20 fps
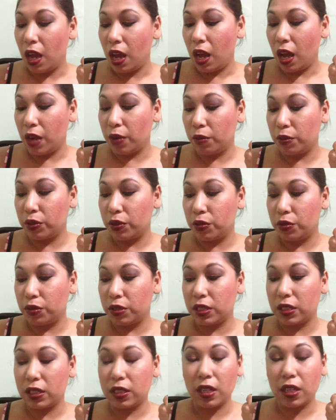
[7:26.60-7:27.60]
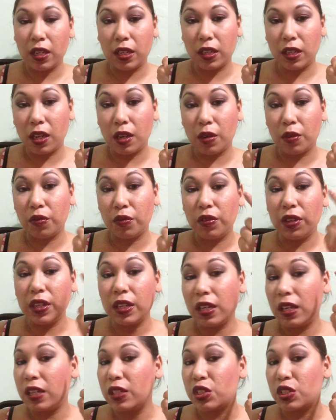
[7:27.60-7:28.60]
I would notice that it colored fade,
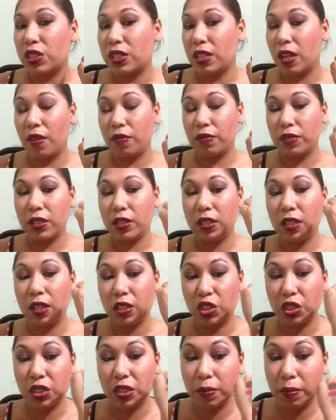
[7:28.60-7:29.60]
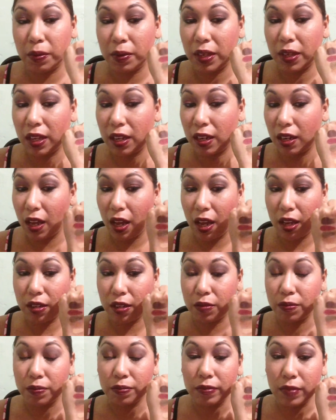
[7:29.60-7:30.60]
and I'll just have to touch it up again. I
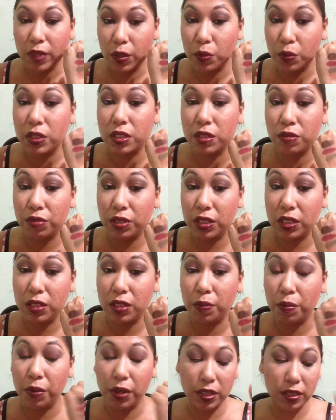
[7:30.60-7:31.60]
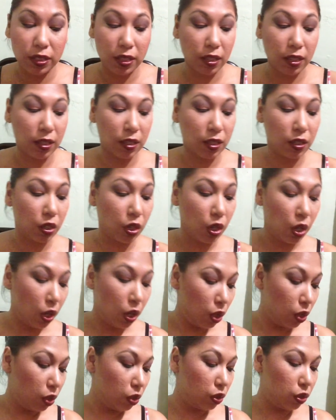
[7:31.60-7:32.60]
was really surprised I didn't.
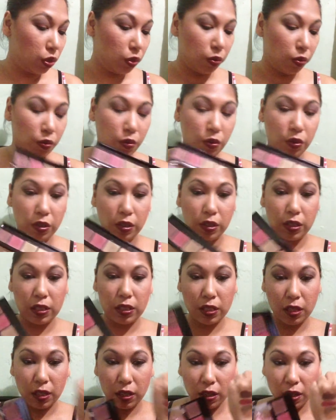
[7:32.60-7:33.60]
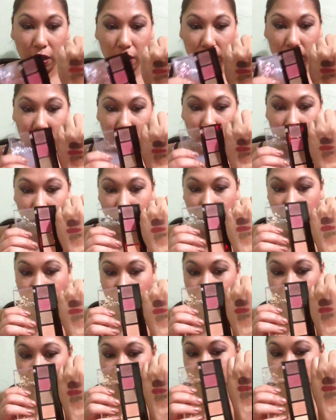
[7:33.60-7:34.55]
So these are the colors here.